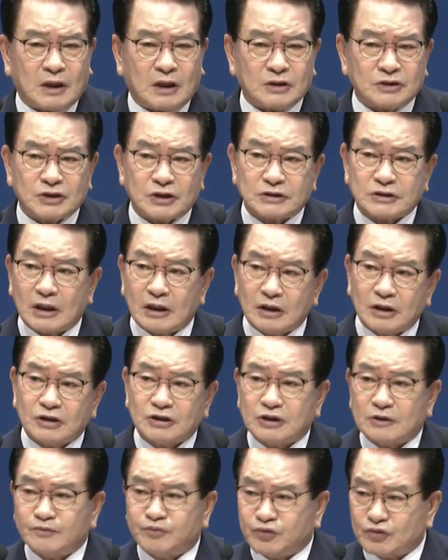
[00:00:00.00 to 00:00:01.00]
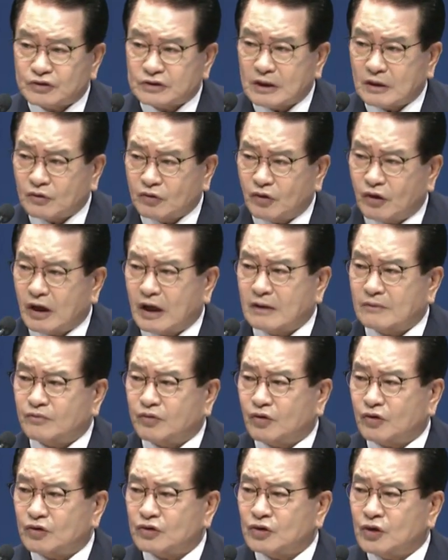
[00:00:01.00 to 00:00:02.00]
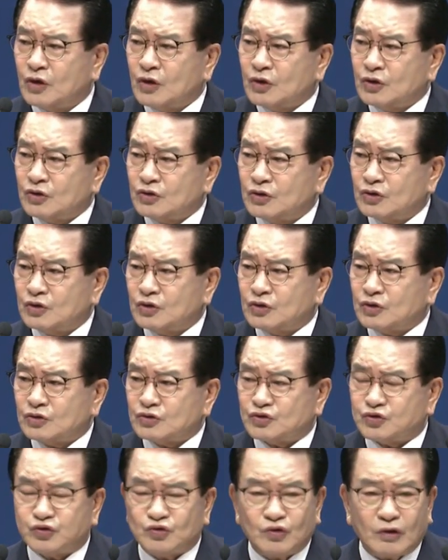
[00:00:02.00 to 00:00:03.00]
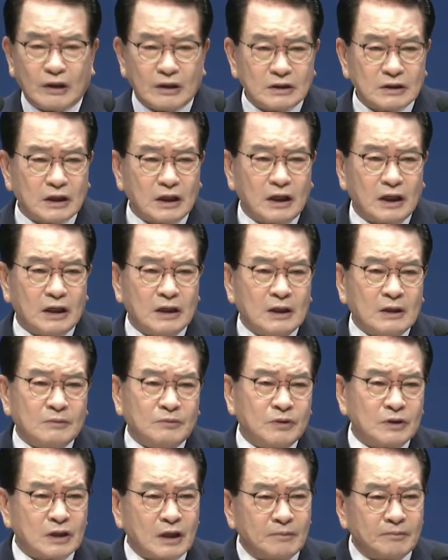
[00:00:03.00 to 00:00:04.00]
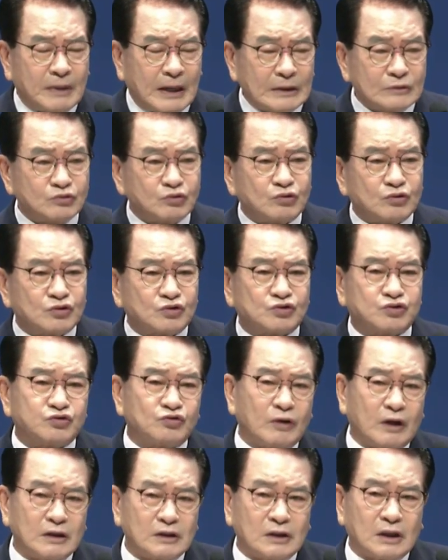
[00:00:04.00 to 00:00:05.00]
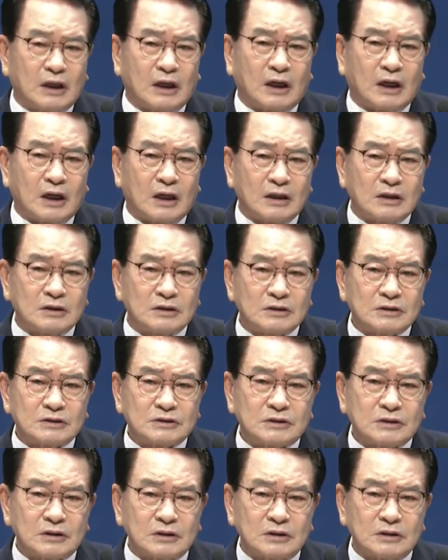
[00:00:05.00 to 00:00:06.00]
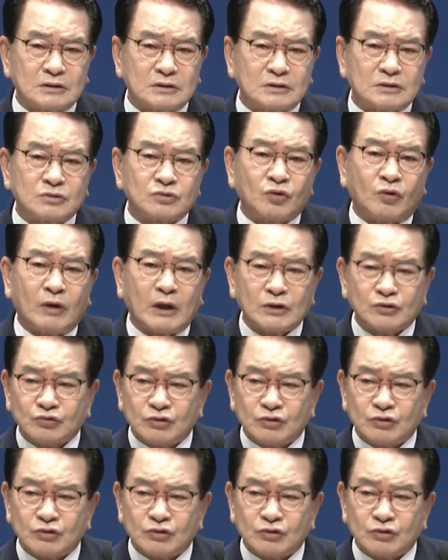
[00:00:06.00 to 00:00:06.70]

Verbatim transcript: This is the reason why holding on to the worldly things is like holding onto a rotten rope.